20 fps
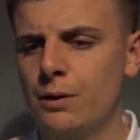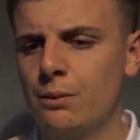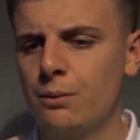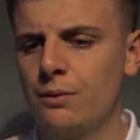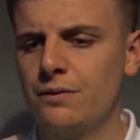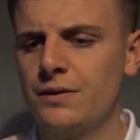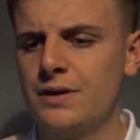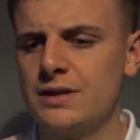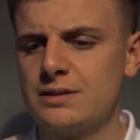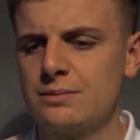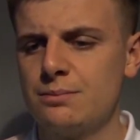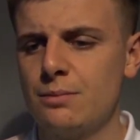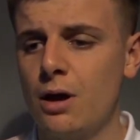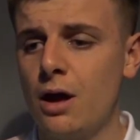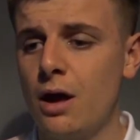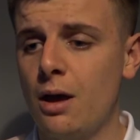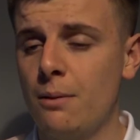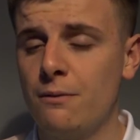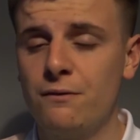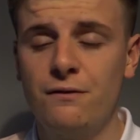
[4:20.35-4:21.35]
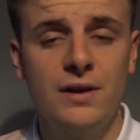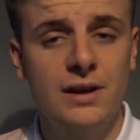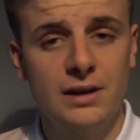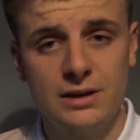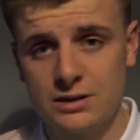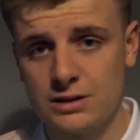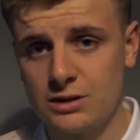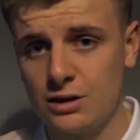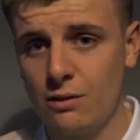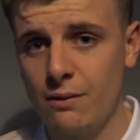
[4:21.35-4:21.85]
with this
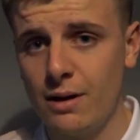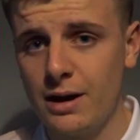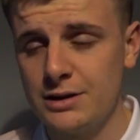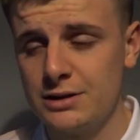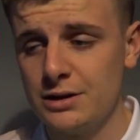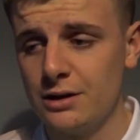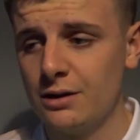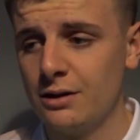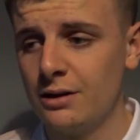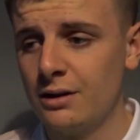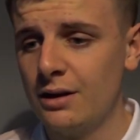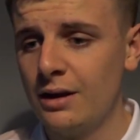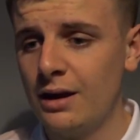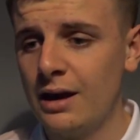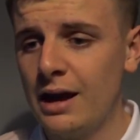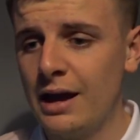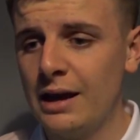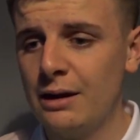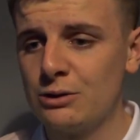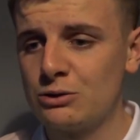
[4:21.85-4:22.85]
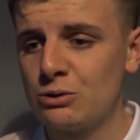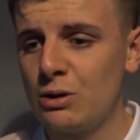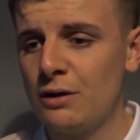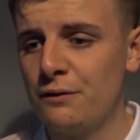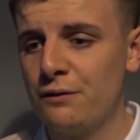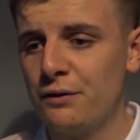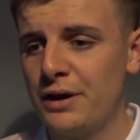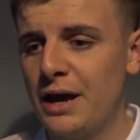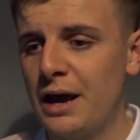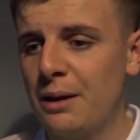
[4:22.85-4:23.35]
fitness director. And it was quite
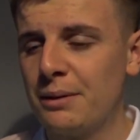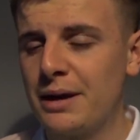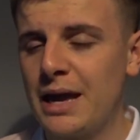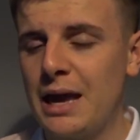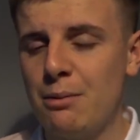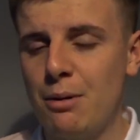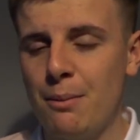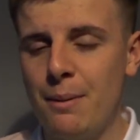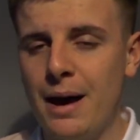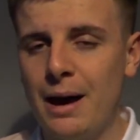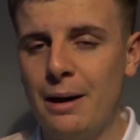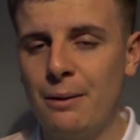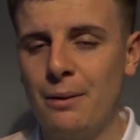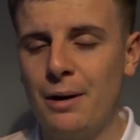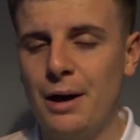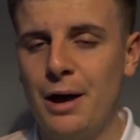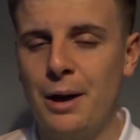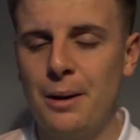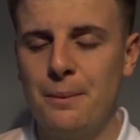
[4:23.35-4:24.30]
funny how it came about.